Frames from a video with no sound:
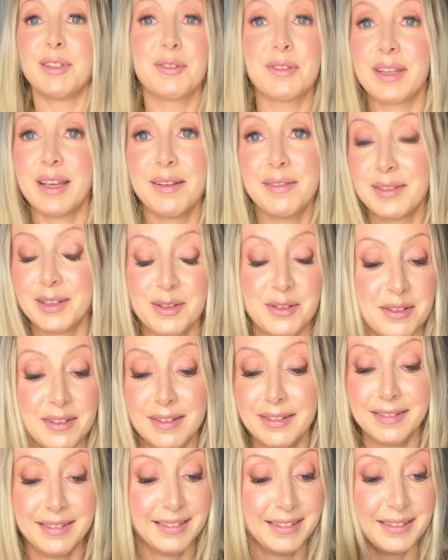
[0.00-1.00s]
there's, there's,
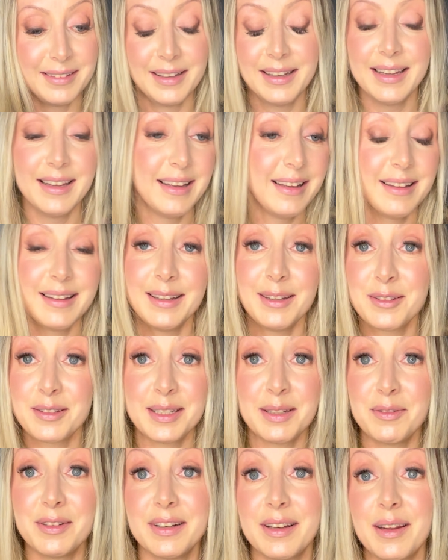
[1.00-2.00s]
there's
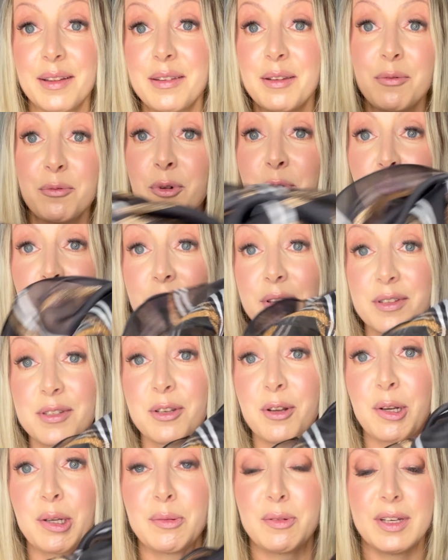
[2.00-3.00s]
definitely nothing wrong with the
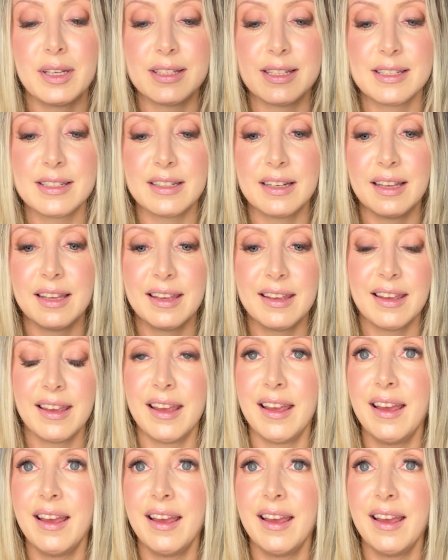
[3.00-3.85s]
scarf I just like